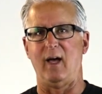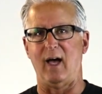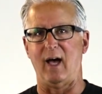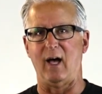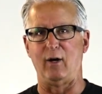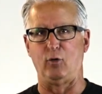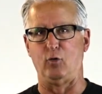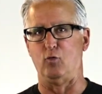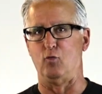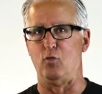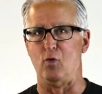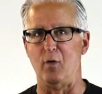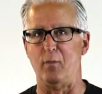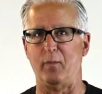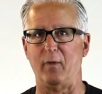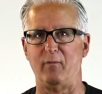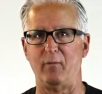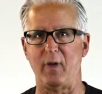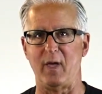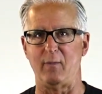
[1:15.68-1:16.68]
a group
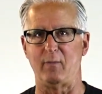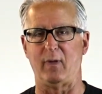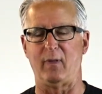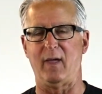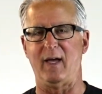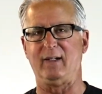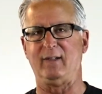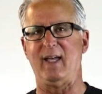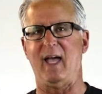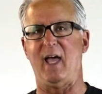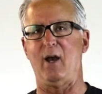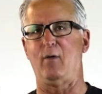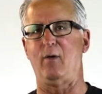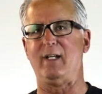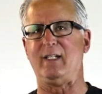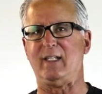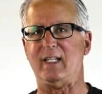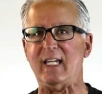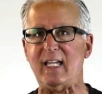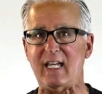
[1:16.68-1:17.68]
of people like that, or a
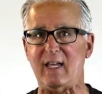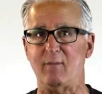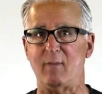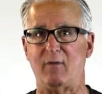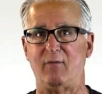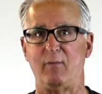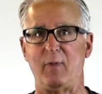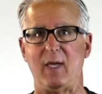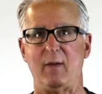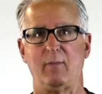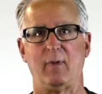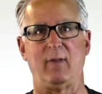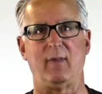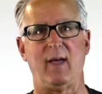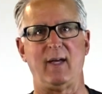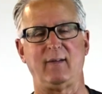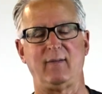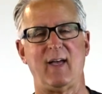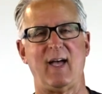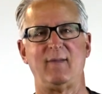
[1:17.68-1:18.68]
team of people
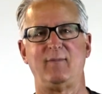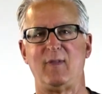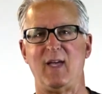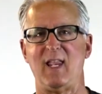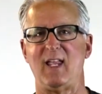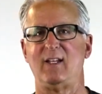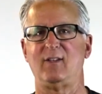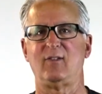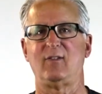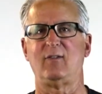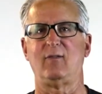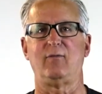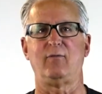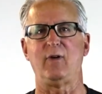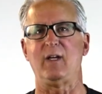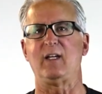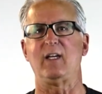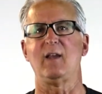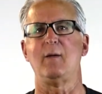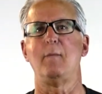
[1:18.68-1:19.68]
like that, then it's
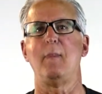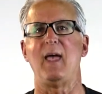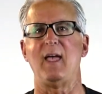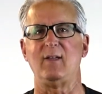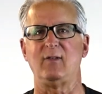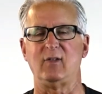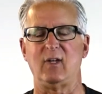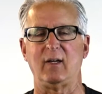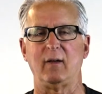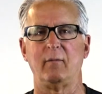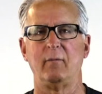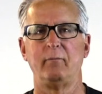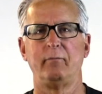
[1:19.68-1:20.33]
freaking amazing.